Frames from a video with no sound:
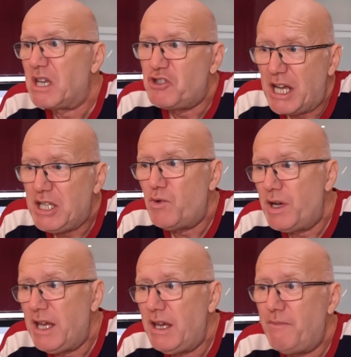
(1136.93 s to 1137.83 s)

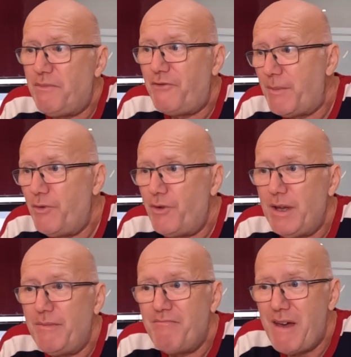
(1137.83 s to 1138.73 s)
January,
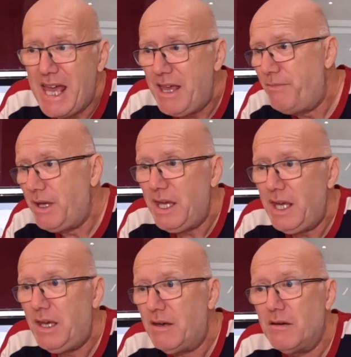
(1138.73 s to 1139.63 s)
February,
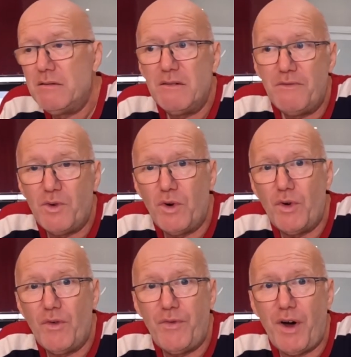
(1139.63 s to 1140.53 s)
maybe
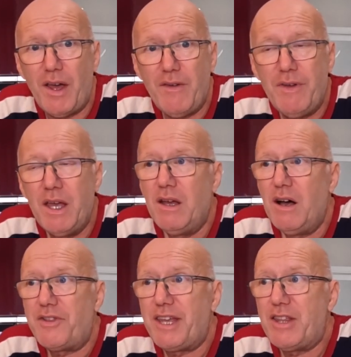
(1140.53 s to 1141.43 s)
4 or 5.
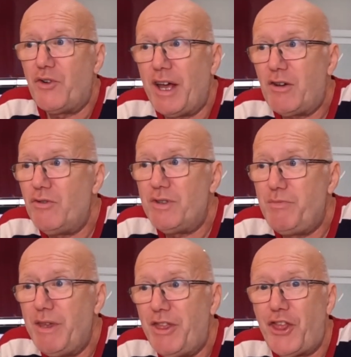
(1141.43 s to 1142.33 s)
I think the record's been